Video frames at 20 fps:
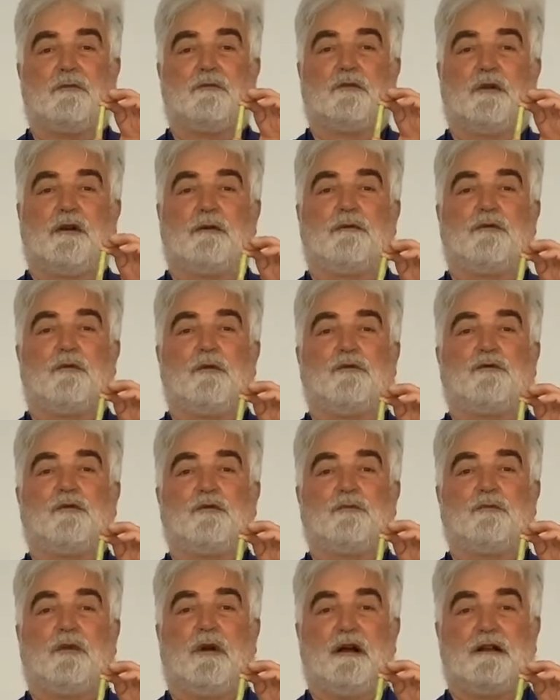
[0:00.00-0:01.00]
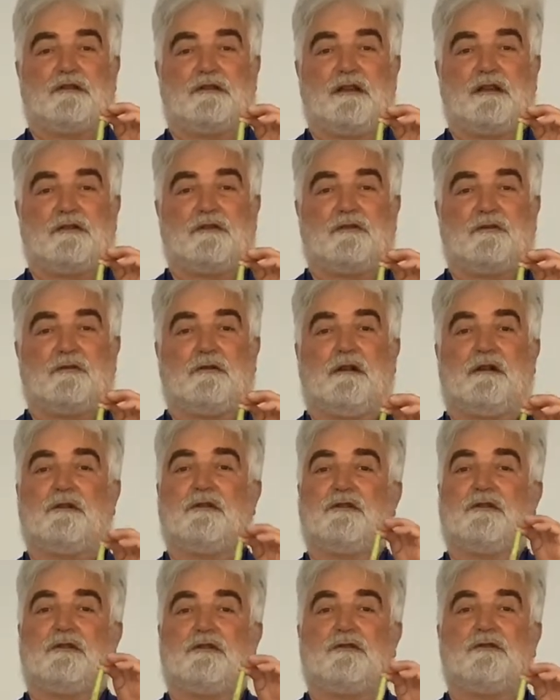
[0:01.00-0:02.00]
run them through a food processor, and you
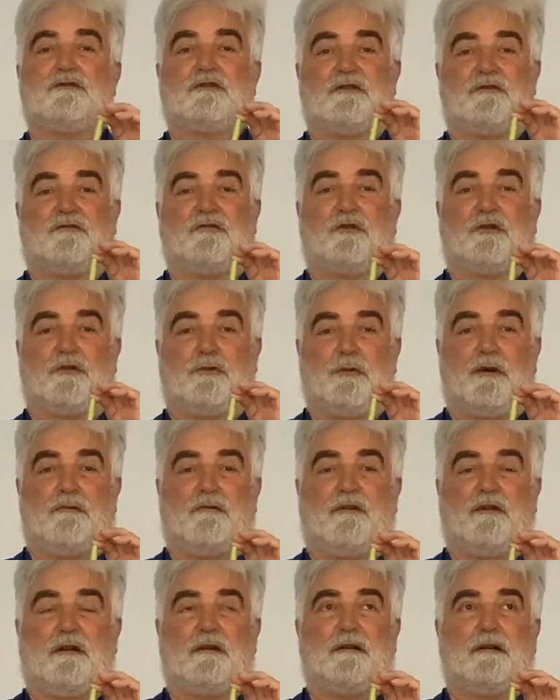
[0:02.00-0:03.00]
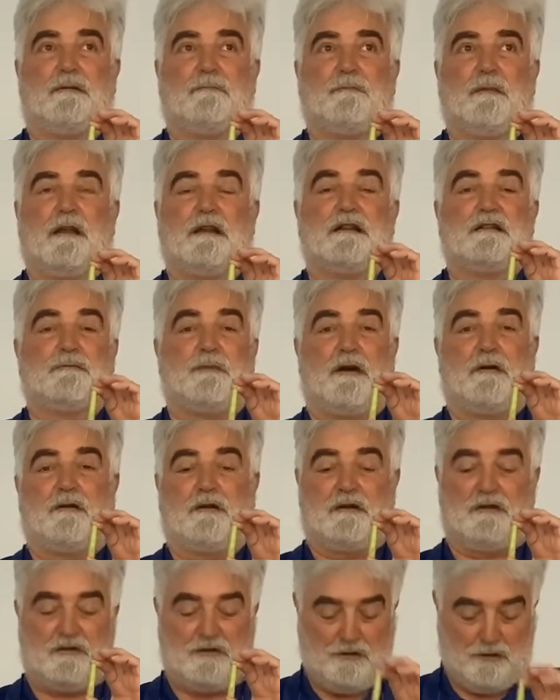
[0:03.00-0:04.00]
can use this for an
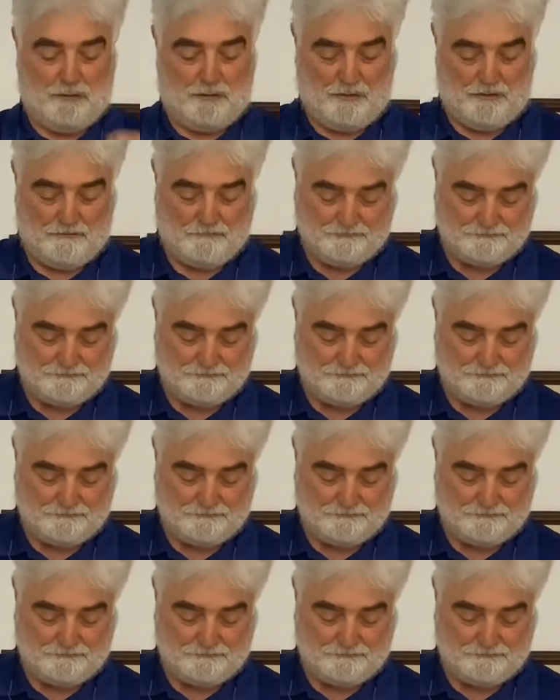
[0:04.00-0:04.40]
asparagus soup.